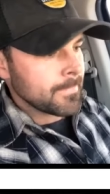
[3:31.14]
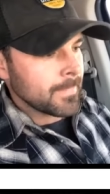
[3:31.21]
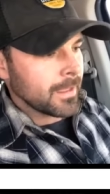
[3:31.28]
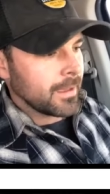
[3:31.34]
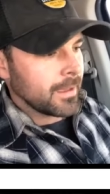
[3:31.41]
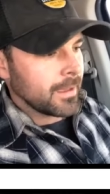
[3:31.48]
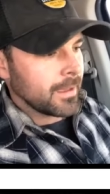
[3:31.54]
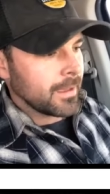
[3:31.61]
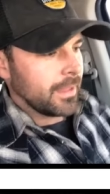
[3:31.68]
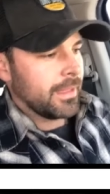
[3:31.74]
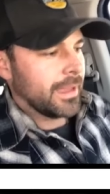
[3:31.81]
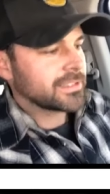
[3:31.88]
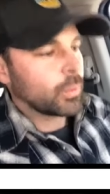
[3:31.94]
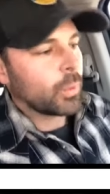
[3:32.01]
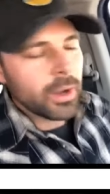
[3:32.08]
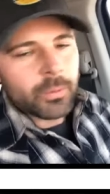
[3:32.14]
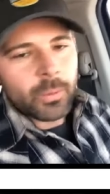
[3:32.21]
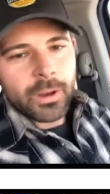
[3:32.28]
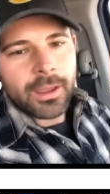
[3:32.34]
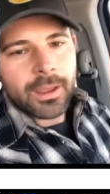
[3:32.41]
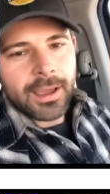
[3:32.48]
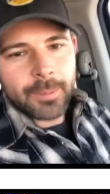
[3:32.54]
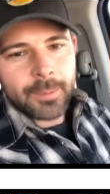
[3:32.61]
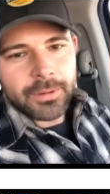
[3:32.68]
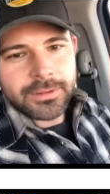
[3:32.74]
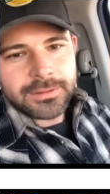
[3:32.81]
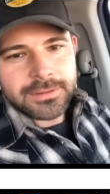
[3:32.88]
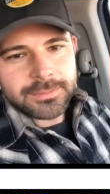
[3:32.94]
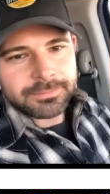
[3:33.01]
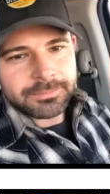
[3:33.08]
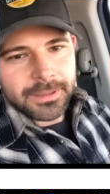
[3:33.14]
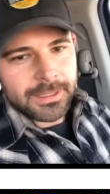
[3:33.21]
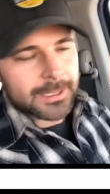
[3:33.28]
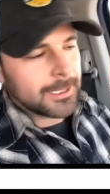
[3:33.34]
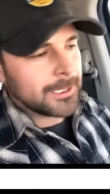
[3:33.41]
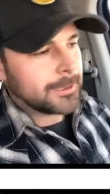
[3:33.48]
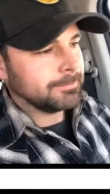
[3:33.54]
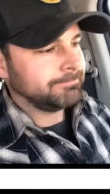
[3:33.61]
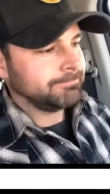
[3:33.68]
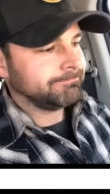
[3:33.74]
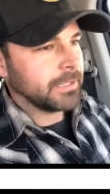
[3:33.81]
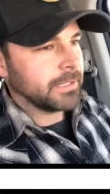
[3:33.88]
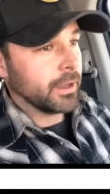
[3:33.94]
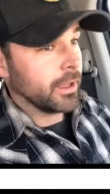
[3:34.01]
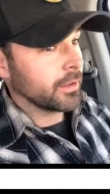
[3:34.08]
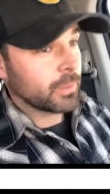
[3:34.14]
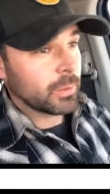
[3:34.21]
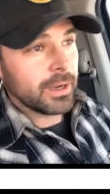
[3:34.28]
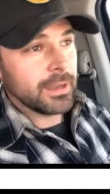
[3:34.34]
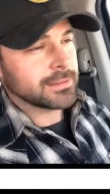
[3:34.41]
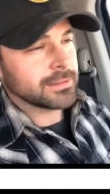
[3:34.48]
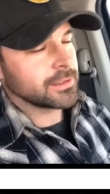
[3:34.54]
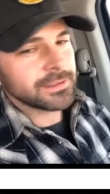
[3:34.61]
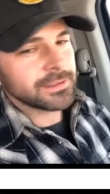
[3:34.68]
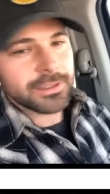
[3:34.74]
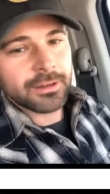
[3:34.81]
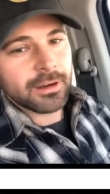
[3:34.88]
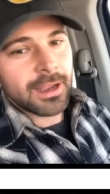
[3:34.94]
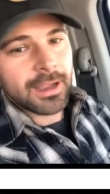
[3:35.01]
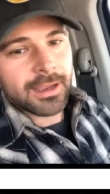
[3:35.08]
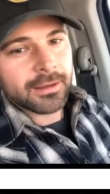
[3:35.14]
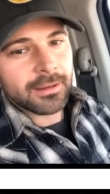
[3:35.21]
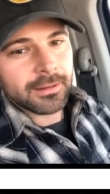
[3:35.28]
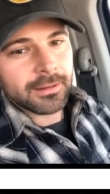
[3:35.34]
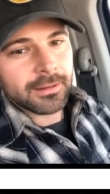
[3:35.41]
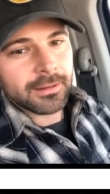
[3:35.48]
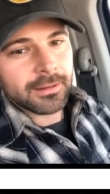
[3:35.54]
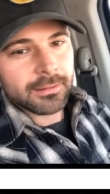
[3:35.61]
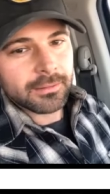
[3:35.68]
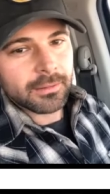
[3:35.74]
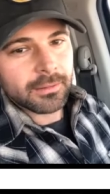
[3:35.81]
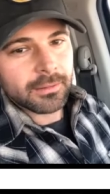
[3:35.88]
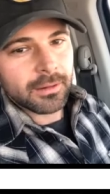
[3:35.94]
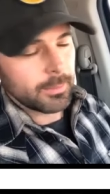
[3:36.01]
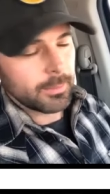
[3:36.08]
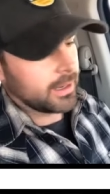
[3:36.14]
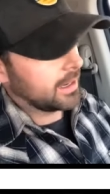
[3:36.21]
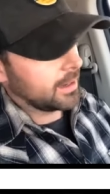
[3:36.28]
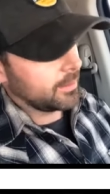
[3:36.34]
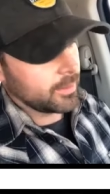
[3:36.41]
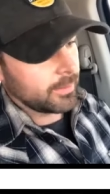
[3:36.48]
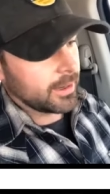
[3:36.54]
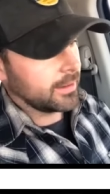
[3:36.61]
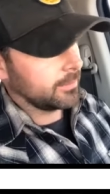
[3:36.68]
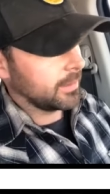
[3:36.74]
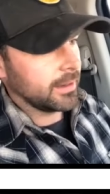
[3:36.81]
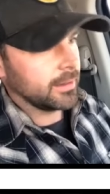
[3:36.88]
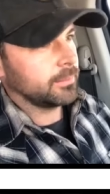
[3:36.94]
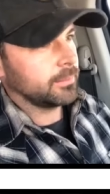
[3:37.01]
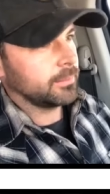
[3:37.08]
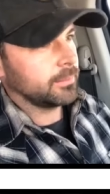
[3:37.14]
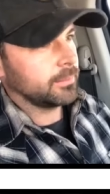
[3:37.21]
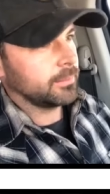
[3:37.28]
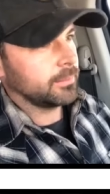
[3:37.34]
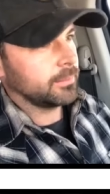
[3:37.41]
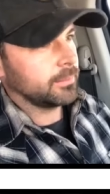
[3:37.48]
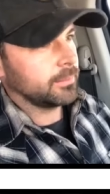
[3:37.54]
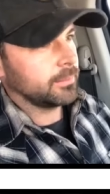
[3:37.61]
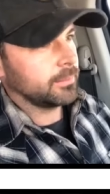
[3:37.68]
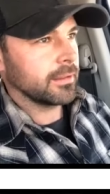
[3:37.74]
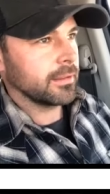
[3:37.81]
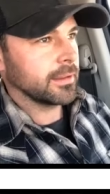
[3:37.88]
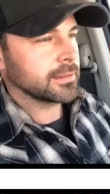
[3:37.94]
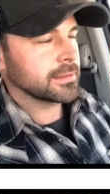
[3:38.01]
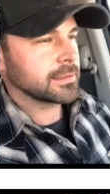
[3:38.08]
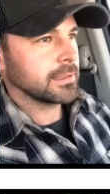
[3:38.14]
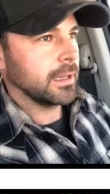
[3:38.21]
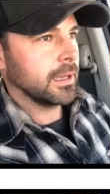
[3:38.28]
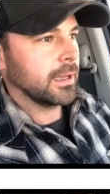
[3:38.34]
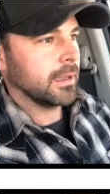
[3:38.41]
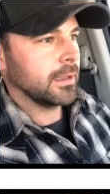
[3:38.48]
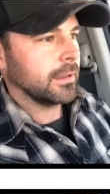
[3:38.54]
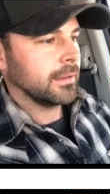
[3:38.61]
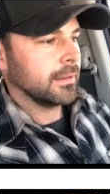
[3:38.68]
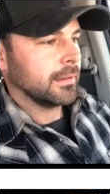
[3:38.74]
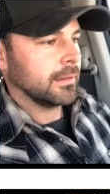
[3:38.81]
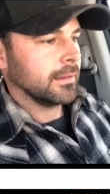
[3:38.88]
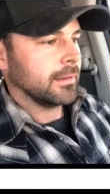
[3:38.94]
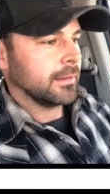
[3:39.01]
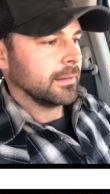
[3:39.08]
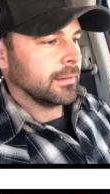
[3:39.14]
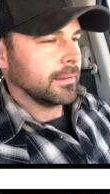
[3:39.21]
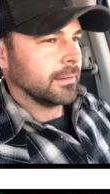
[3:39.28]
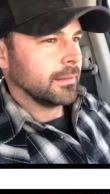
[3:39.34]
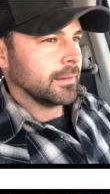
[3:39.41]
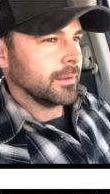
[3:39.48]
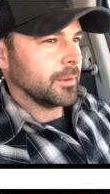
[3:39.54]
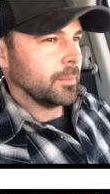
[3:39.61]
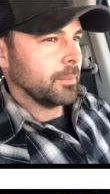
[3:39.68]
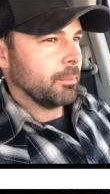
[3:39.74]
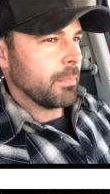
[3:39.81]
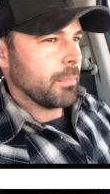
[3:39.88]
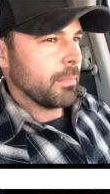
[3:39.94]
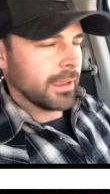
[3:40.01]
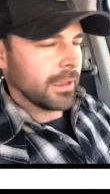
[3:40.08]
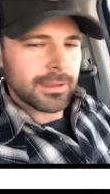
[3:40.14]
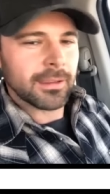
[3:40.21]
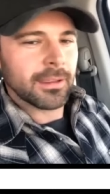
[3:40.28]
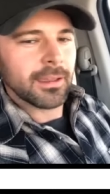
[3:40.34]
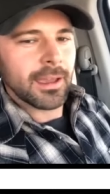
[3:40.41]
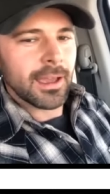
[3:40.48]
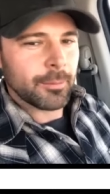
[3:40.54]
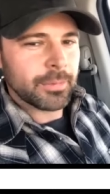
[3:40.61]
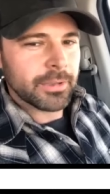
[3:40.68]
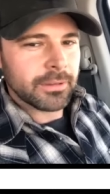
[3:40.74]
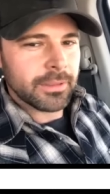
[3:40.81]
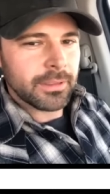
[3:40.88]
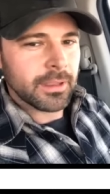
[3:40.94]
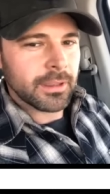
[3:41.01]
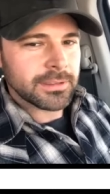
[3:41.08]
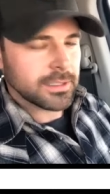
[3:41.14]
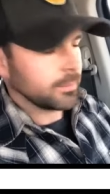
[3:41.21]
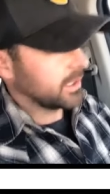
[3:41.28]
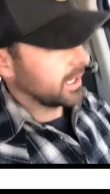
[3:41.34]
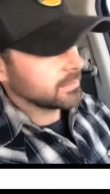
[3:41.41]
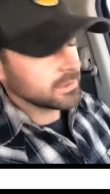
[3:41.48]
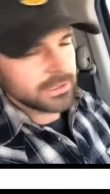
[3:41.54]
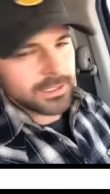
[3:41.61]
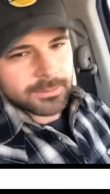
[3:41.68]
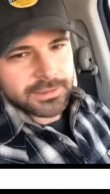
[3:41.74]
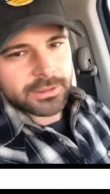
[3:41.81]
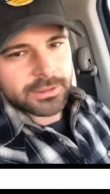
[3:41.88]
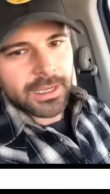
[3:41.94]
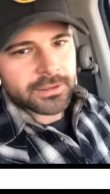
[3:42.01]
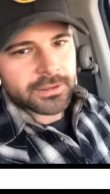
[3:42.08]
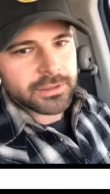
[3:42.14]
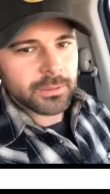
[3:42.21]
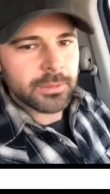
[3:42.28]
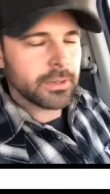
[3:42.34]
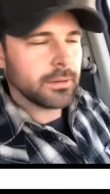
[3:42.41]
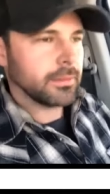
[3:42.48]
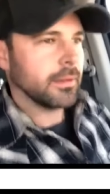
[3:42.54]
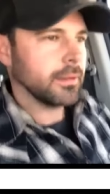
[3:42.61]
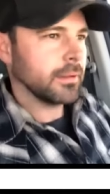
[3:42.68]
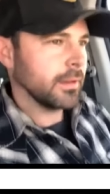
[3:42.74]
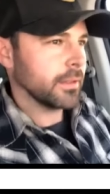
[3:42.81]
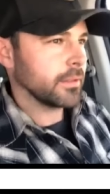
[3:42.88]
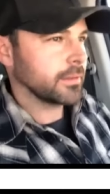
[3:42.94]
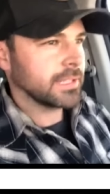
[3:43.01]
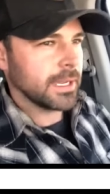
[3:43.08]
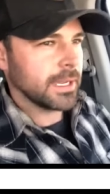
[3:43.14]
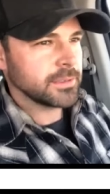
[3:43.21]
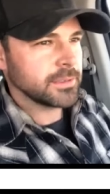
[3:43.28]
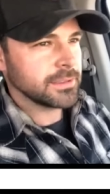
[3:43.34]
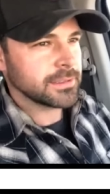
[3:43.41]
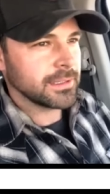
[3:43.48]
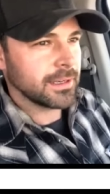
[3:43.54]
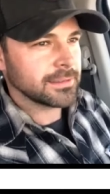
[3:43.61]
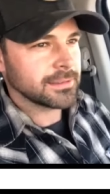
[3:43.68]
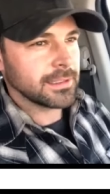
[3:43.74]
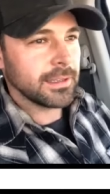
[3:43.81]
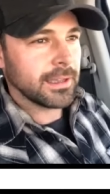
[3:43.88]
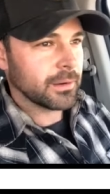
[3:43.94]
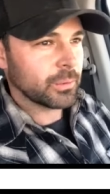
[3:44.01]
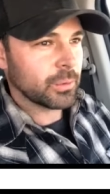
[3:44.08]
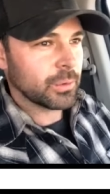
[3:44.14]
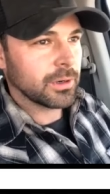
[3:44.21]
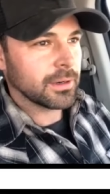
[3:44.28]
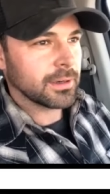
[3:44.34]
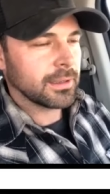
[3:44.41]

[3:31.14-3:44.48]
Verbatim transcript: that, that's one way it happens. Um, another way is just the grind. On my album, I, I really got into this uh, making it happen thing. Sometimes it comes to you natural, but other times you just got to sit down and work.